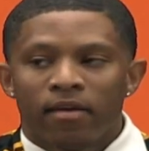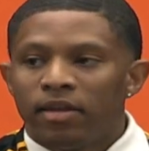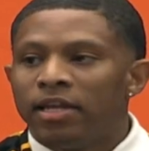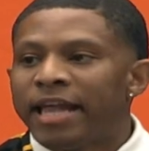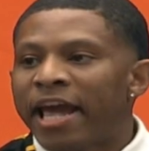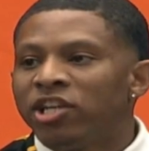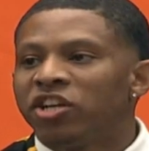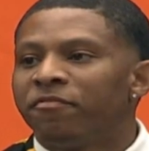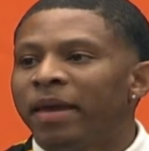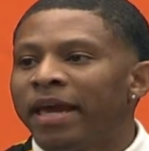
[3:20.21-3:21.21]
the danger
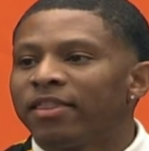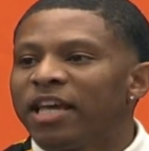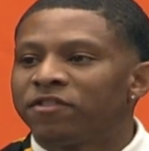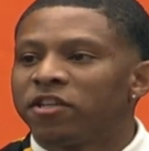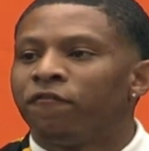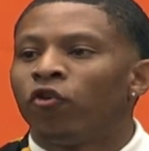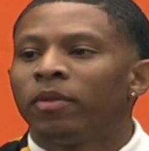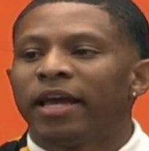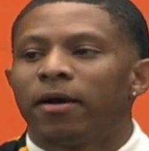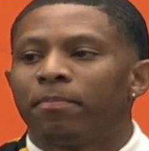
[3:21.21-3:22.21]
of being left to
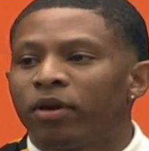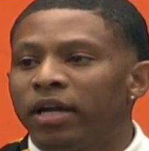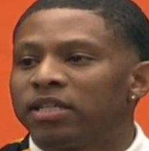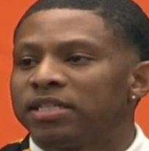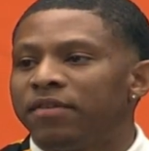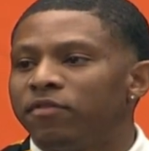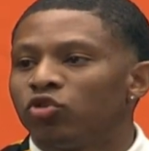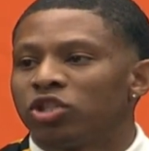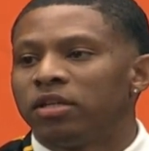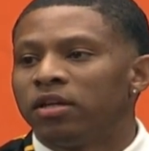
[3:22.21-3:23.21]
formulate a preconceived
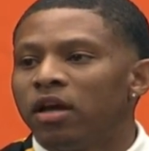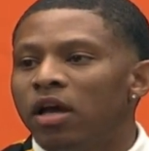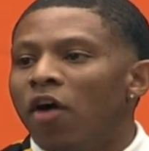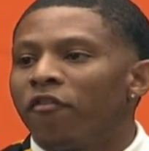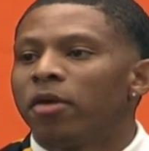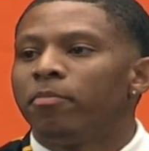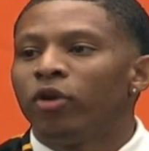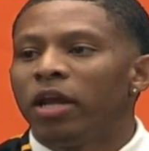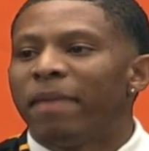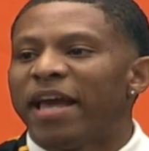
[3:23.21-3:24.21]
notion of a
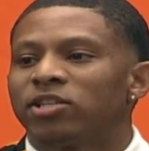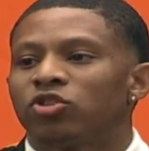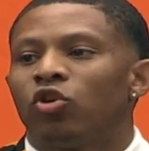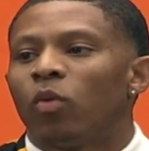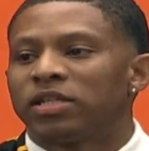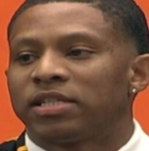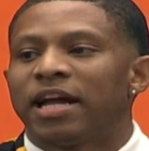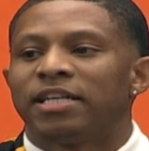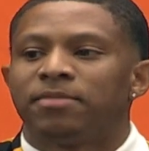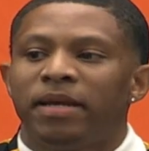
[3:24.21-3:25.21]
community based on
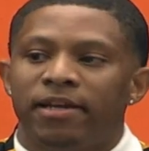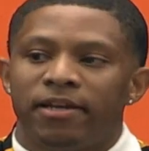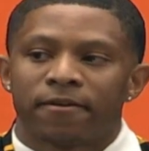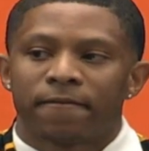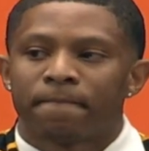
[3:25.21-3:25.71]
westernized media,